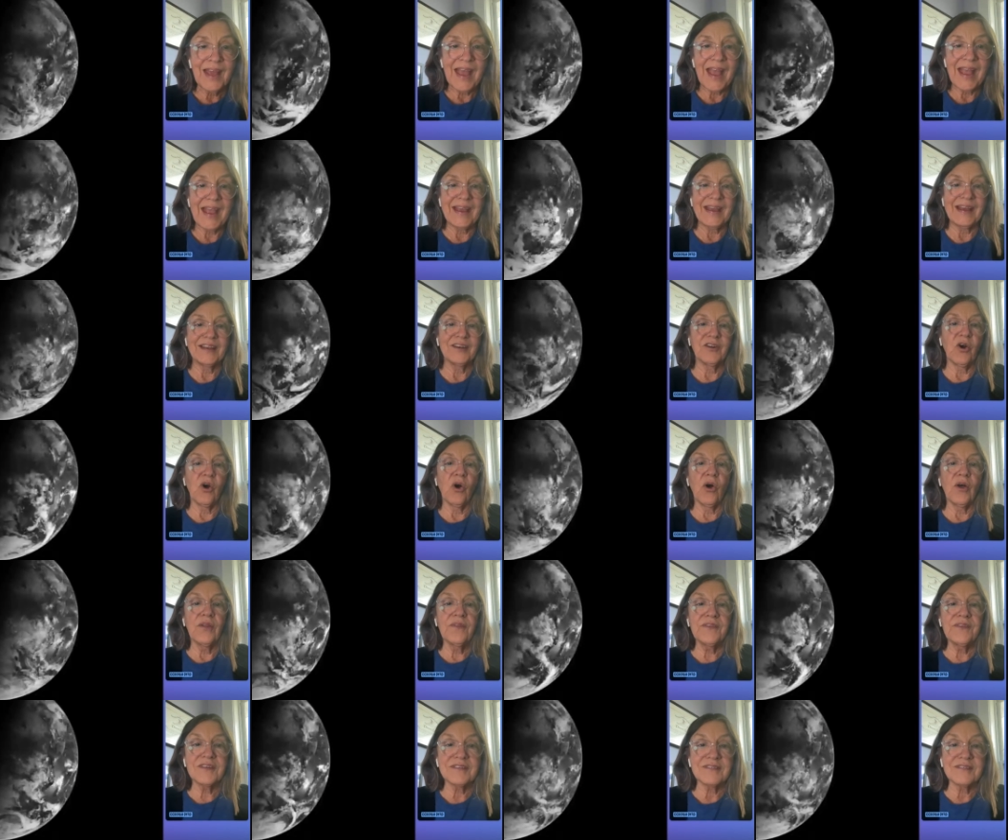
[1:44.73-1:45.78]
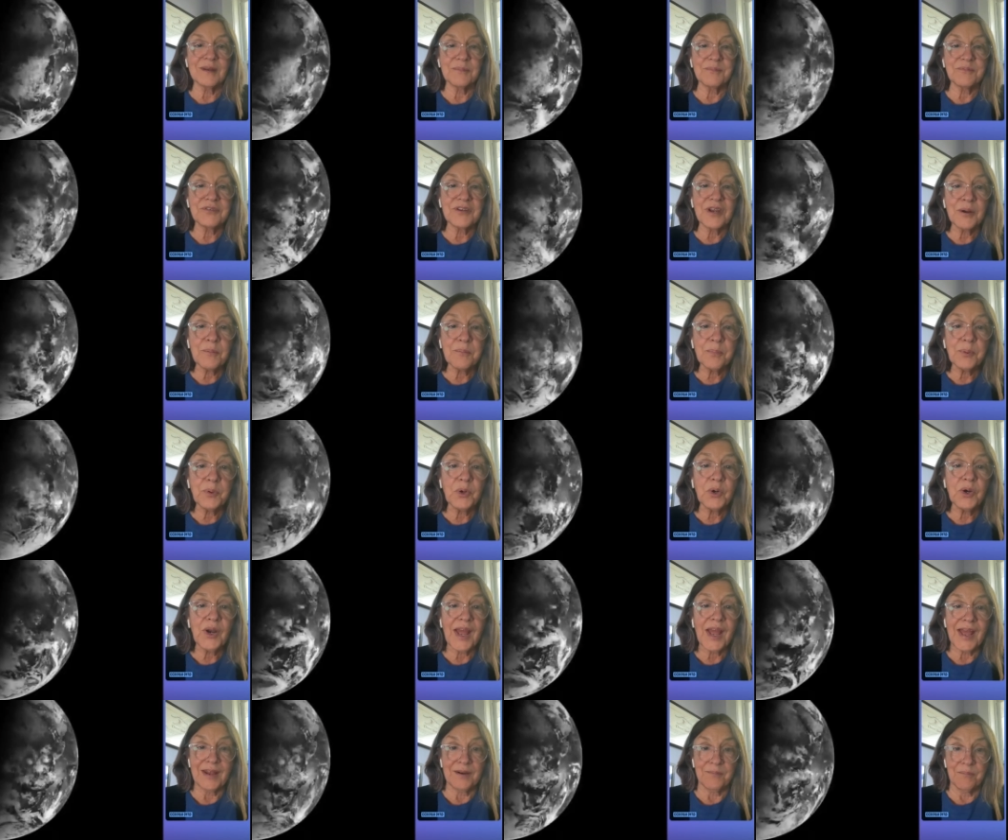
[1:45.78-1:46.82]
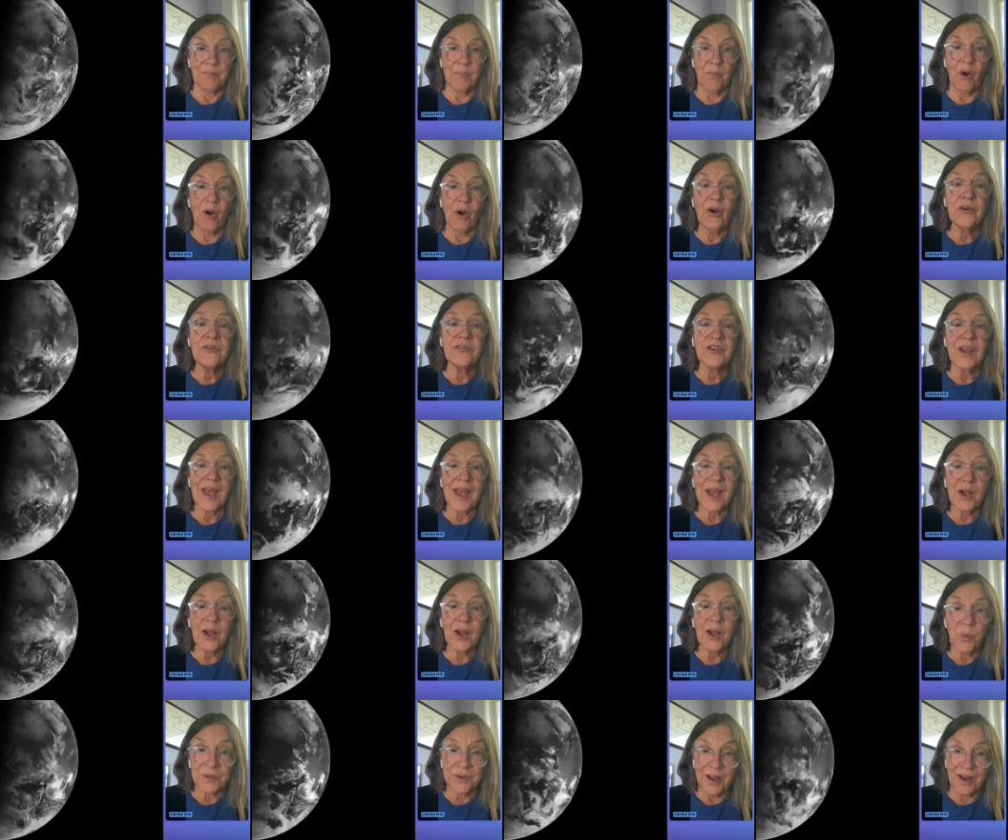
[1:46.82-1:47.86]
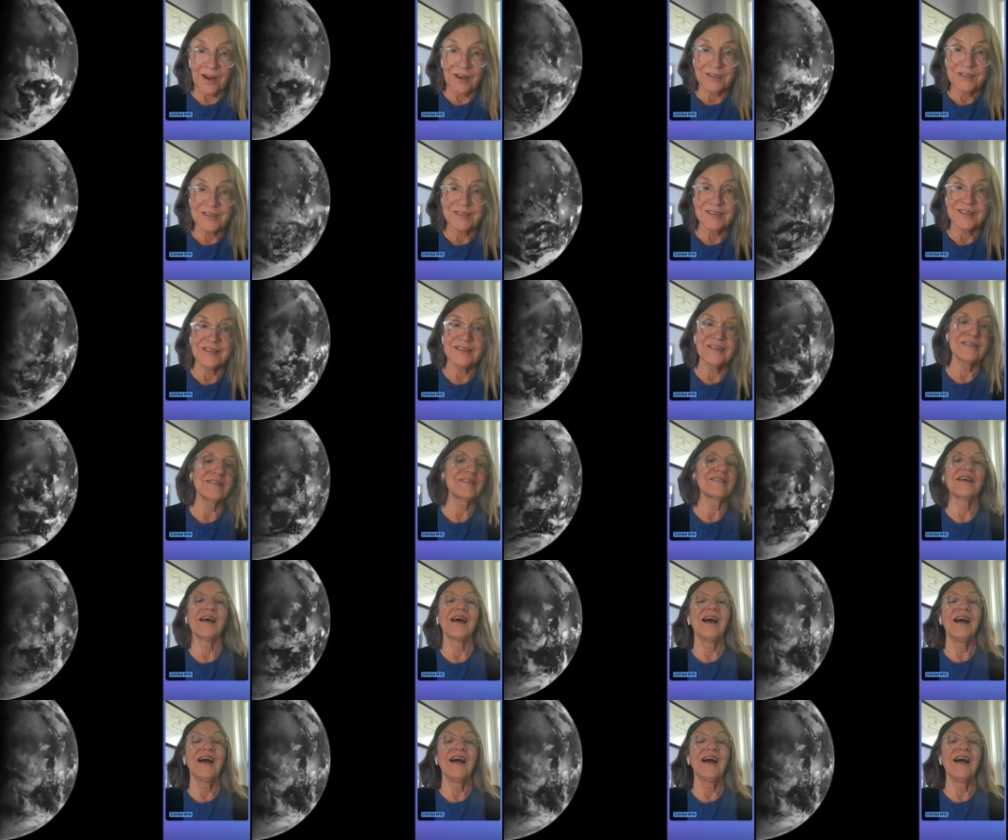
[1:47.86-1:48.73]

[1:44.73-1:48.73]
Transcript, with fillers: And on the September and March equinoxes,